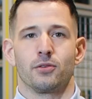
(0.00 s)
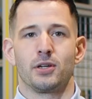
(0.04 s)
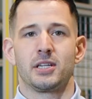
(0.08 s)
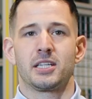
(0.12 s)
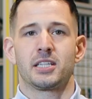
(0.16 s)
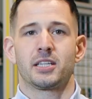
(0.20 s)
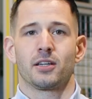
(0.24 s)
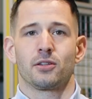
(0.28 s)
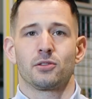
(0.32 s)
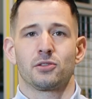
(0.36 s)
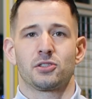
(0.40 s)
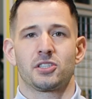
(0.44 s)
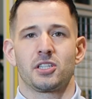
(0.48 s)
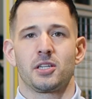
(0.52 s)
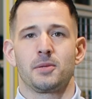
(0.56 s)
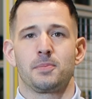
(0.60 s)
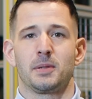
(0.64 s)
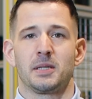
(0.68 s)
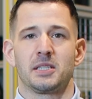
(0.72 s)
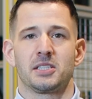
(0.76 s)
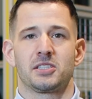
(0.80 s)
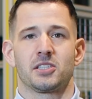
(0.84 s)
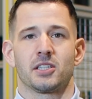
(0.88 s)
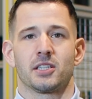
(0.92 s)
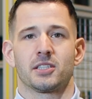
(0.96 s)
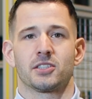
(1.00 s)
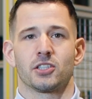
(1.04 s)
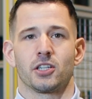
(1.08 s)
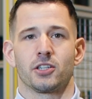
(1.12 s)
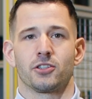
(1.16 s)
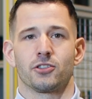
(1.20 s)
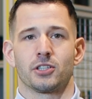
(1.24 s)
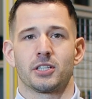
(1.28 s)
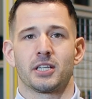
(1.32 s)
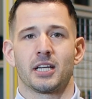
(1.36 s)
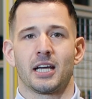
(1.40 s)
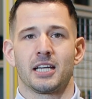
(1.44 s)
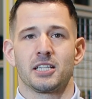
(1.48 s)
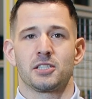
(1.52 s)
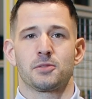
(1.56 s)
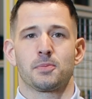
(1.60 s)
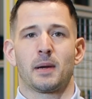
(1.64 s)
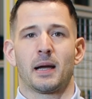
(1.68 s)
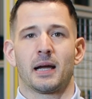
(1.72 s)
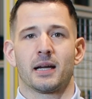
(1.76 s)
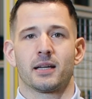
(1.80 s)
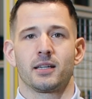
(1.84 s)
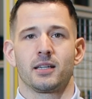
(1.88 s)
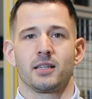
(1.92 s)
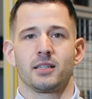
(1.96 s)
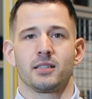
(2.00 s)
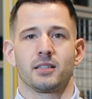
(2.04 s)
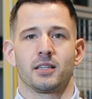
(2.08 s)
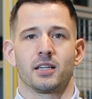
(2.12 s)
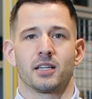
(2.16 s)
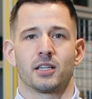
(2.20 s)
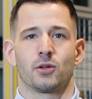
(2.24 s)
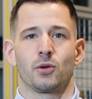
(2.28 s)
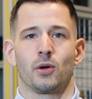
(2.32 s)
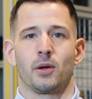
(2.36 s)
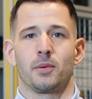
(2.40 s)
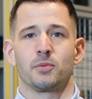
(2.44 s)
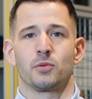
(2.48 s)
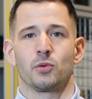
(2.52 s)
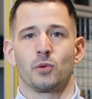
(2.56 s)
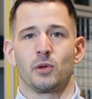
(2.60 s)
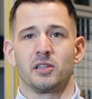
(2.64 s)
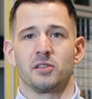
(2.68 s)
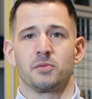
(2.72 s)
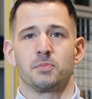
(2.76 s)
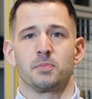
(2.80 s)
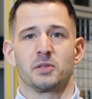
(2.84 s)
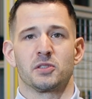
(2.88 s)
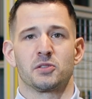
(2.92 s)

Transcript: Reeco C P six hundred Case Packer, equipped with